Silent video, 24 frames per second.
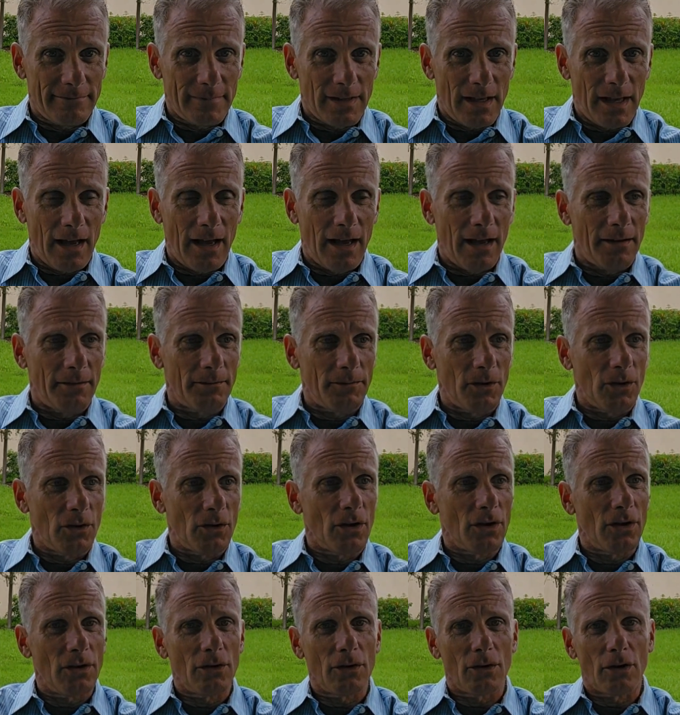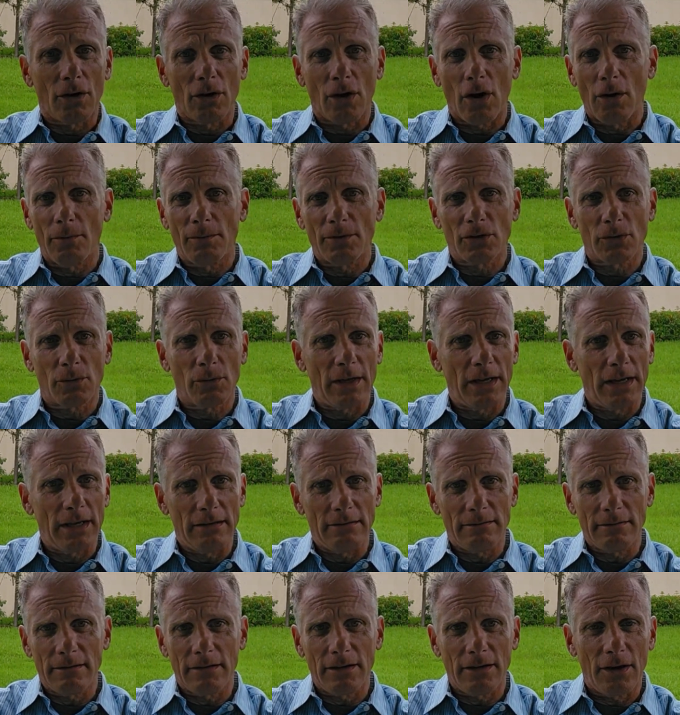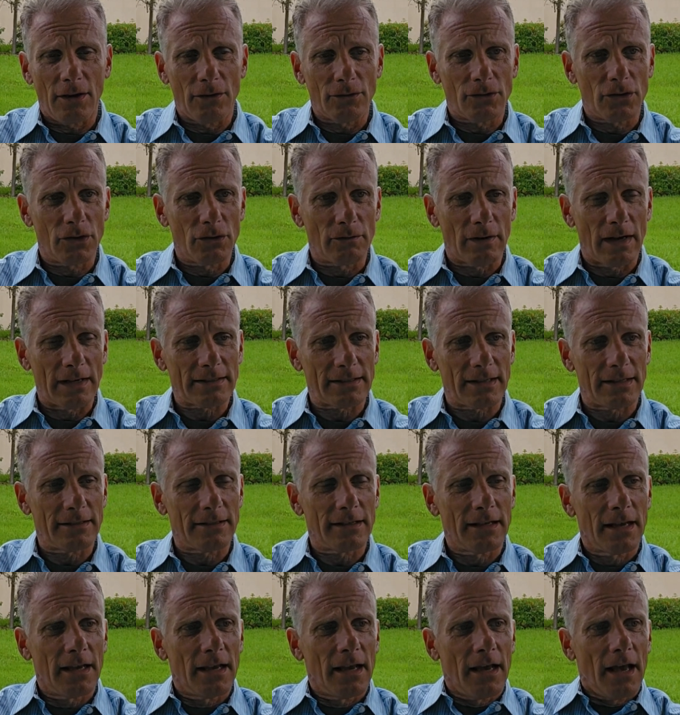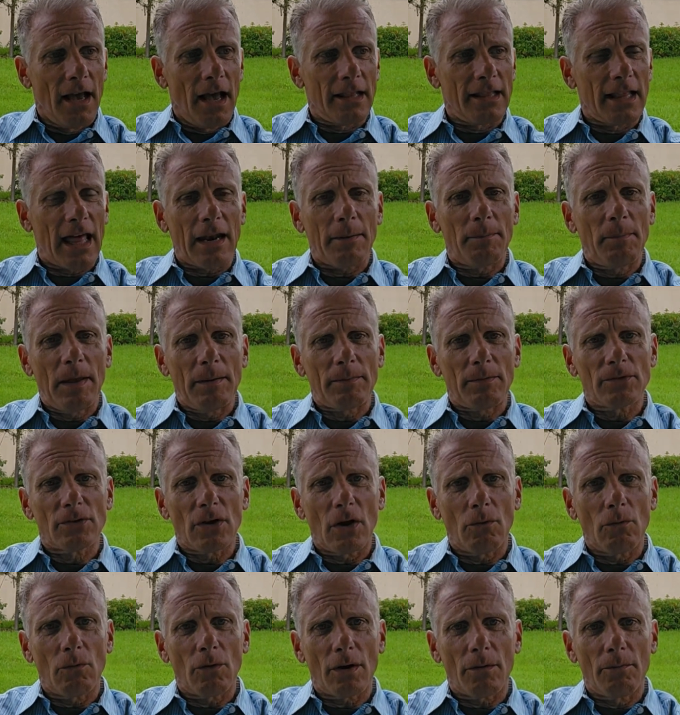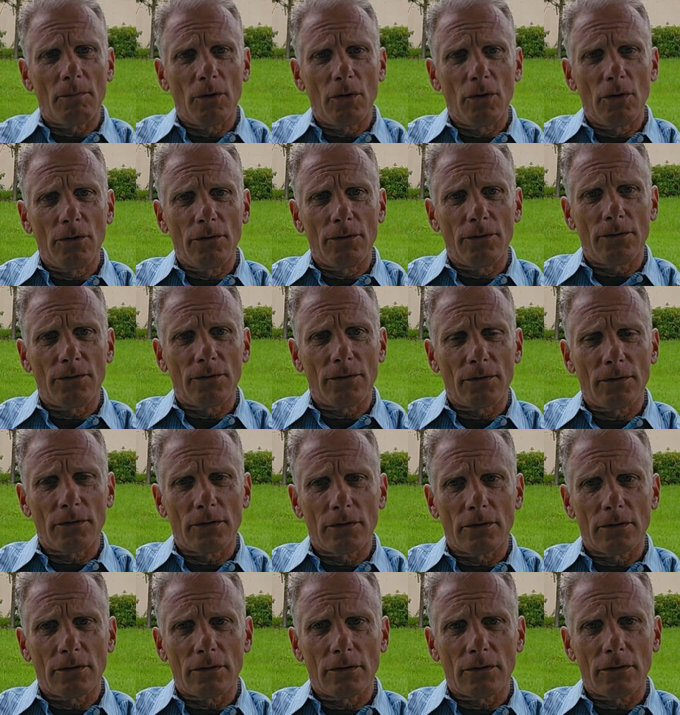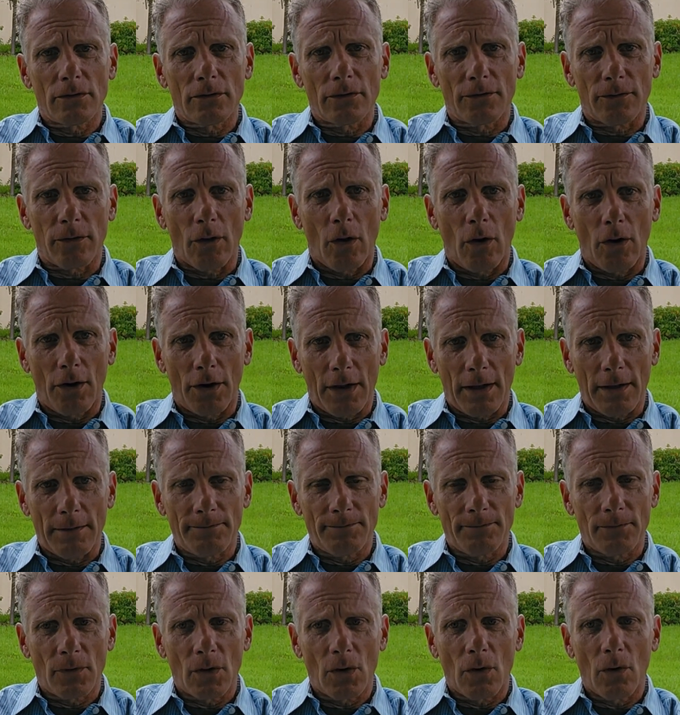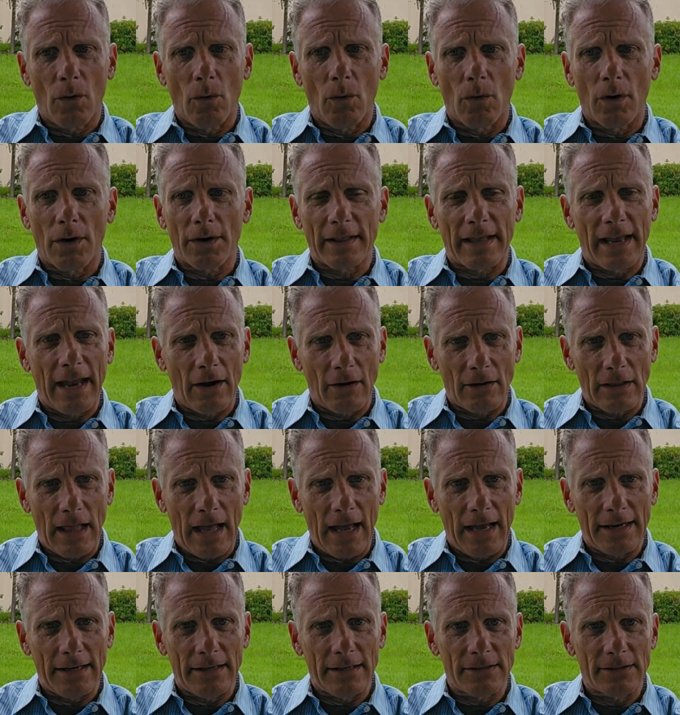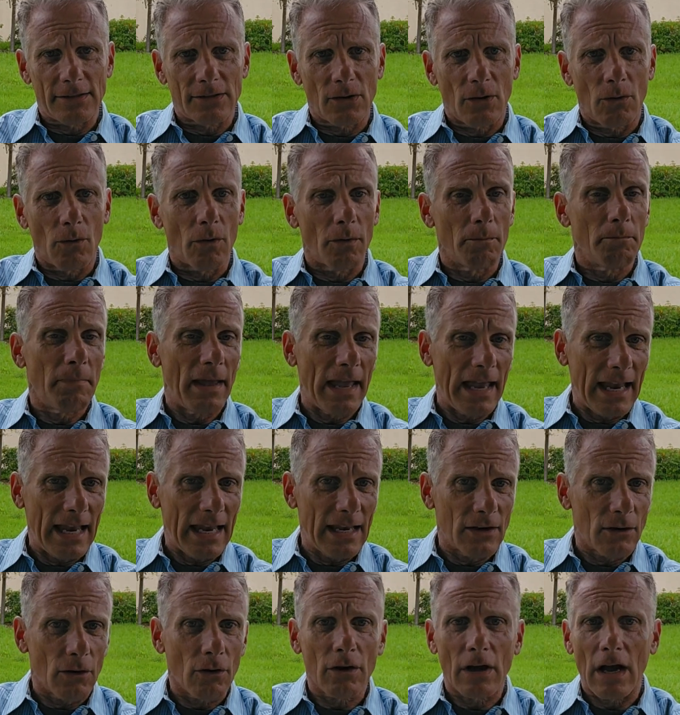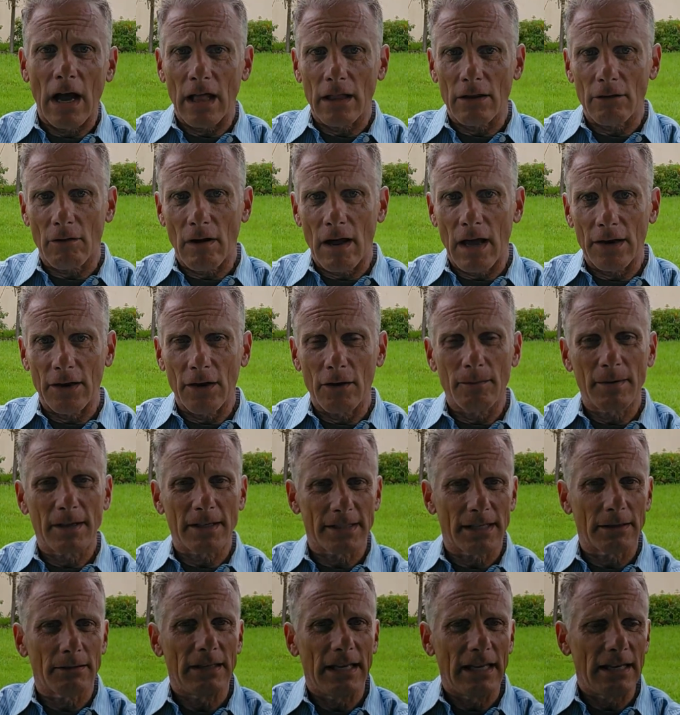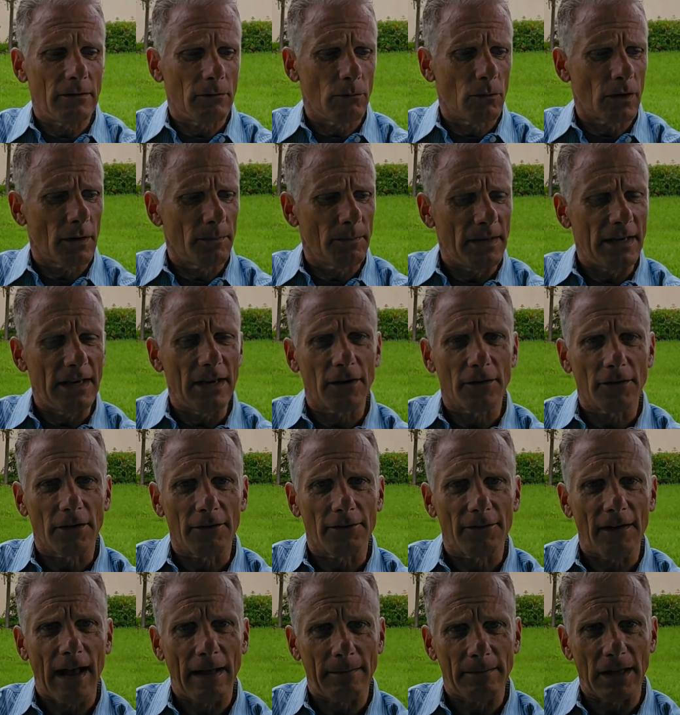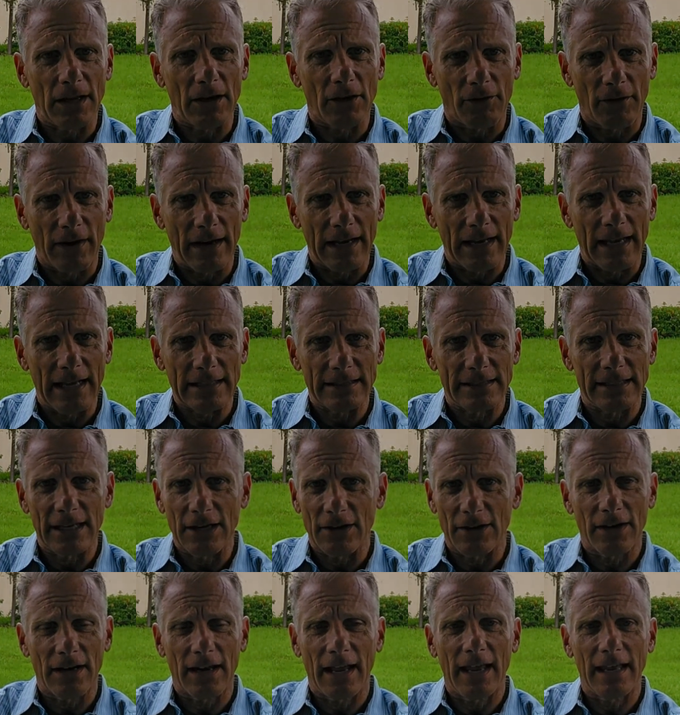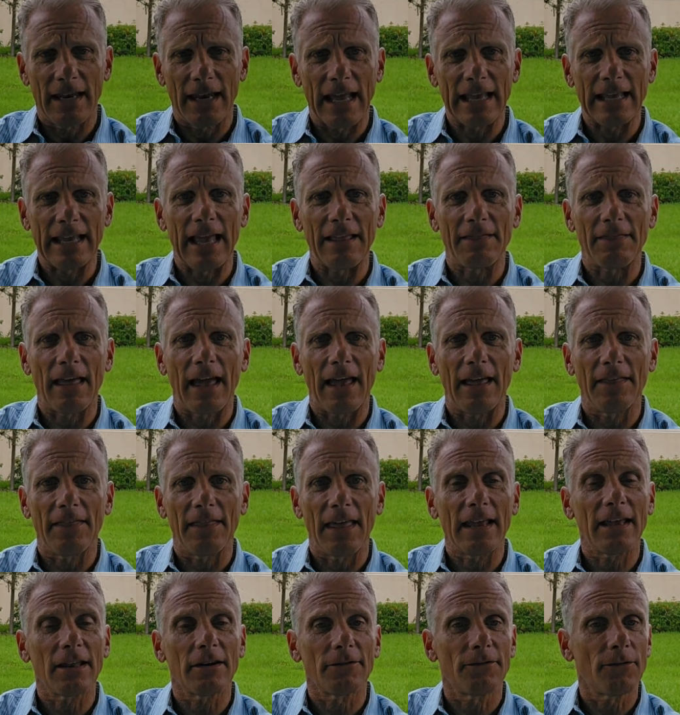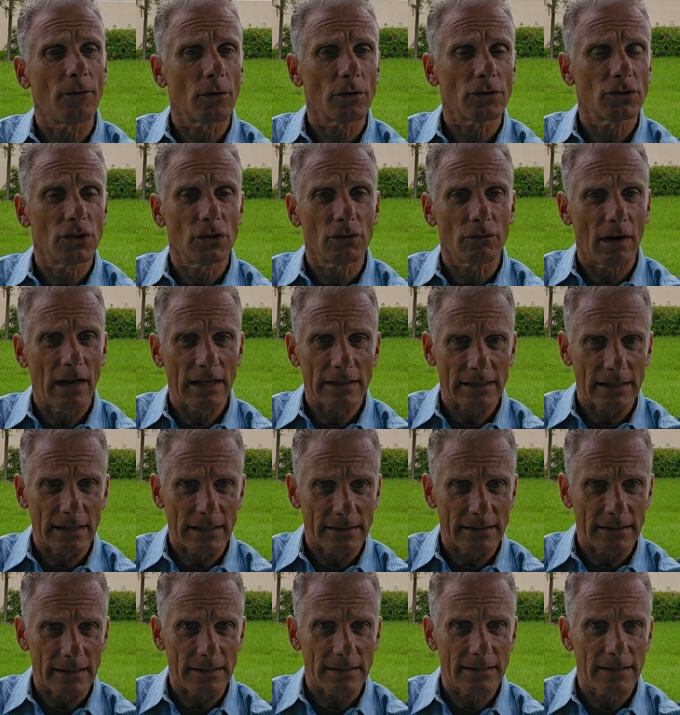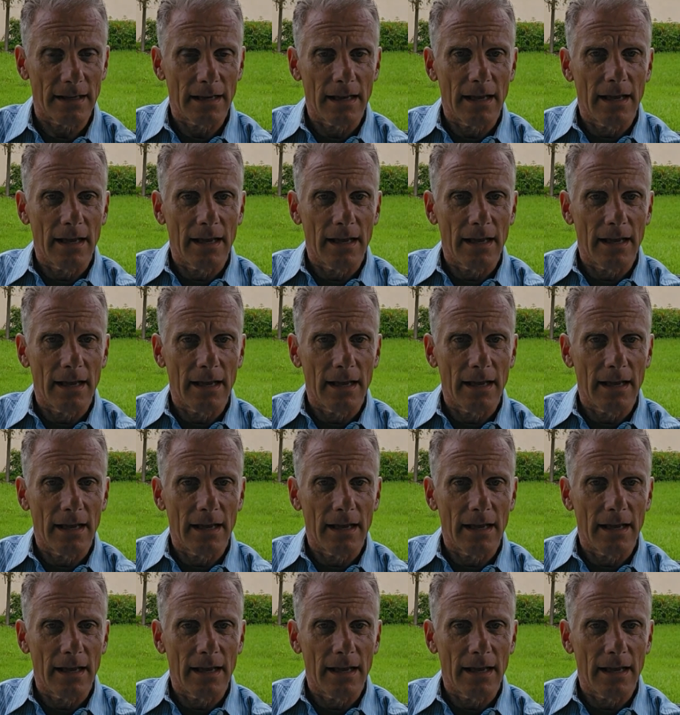You can go between 2 residences. A lot of people don't want to move to Florida or the Carolinas or Maine or Colorado because they want to be near their family and grandkids here, and I get that. And they can afford 2 residences.